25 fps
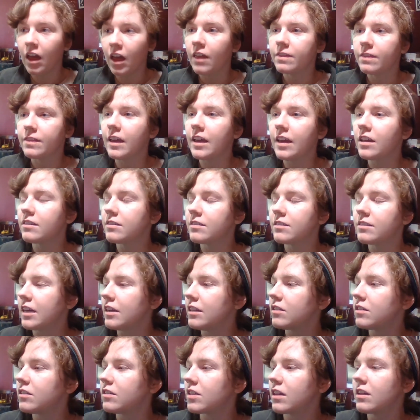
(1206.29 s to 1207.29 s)

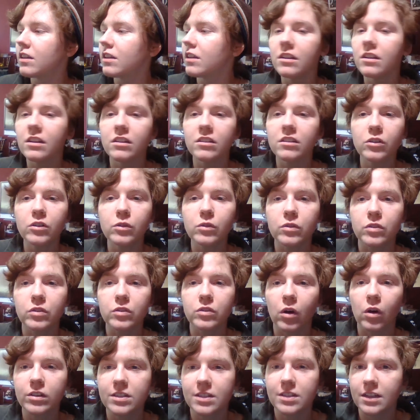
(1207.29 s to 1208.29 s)
They suddenly lose
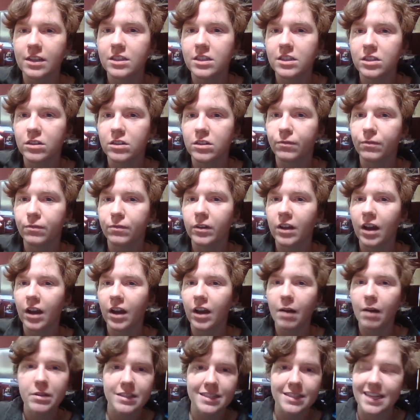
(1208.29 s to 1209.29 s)
all sense of
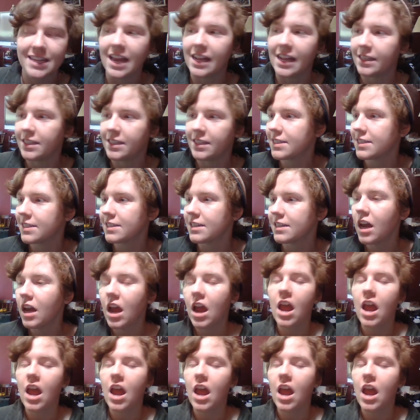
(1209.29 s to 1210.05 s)
common sense